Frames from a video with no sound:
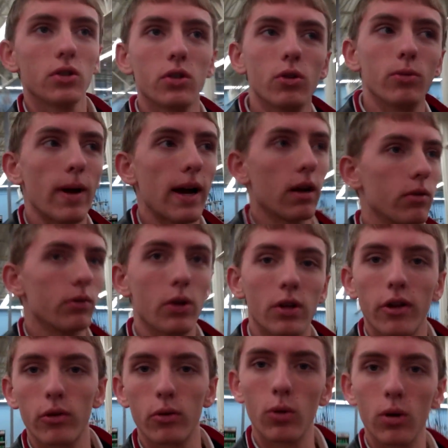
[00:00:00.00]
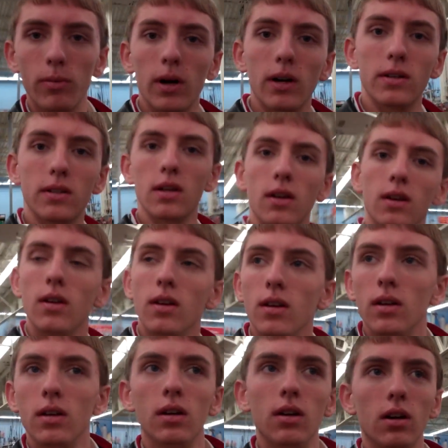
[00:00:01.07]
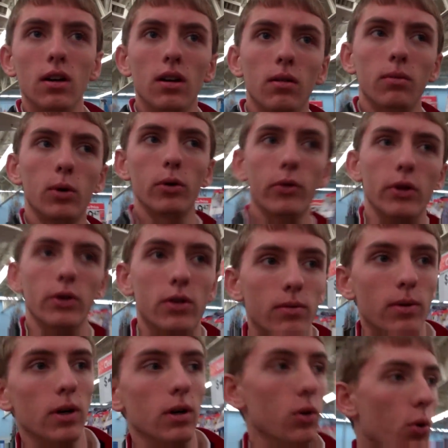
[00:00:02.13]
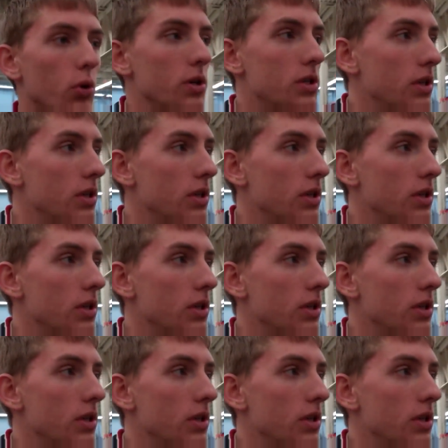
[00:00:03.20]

just go back over to the other Walmart. Uh, I'll be over there tomorrow or